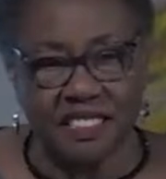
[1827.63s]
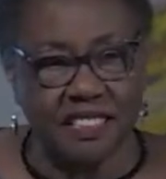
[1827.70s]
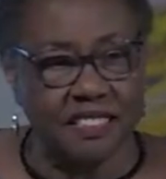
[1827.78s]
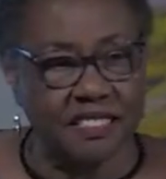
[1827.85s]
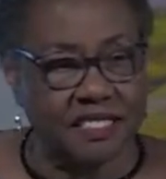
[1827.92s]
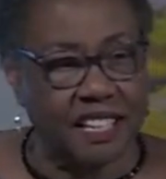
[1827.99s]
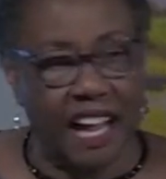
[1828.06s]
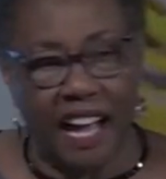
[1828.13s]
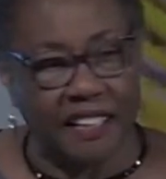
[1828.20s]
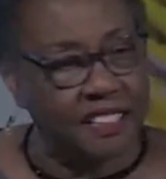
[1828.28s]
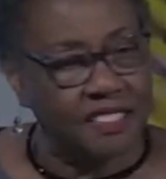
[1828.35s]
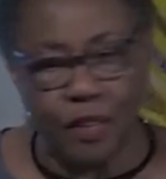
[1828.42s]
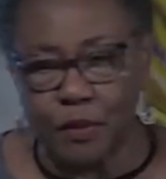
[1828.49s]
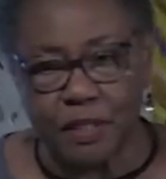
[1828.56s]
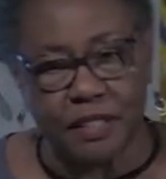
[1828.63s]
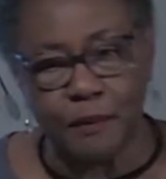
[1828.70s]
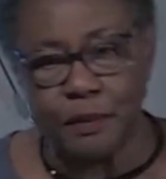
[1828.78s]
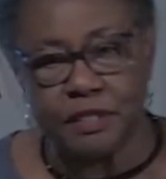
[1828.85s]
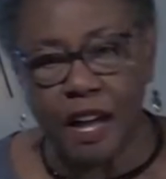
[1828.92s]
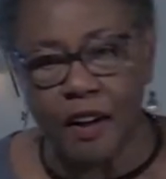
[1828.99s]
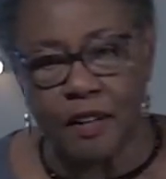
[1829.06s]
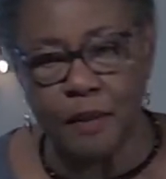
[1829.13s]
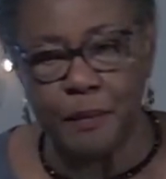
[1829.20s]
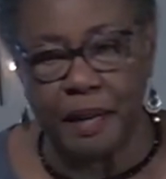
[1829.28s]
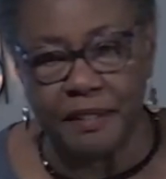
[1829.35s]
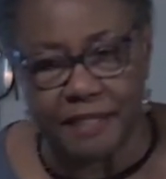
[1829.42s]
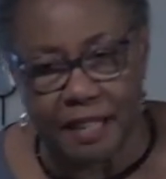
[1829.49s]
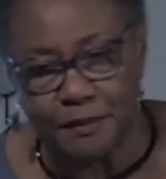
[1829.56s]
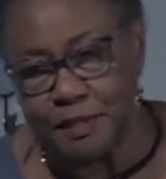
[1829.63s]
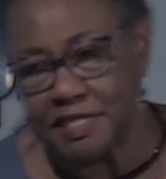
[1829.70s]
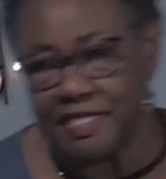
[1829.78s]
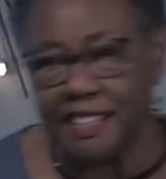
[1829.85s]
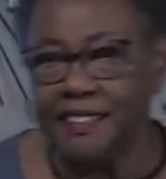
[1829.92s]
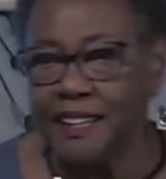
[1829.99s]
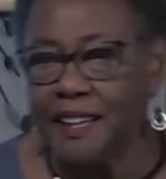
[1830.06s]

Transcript: is that I didn't know what they were talking about. That was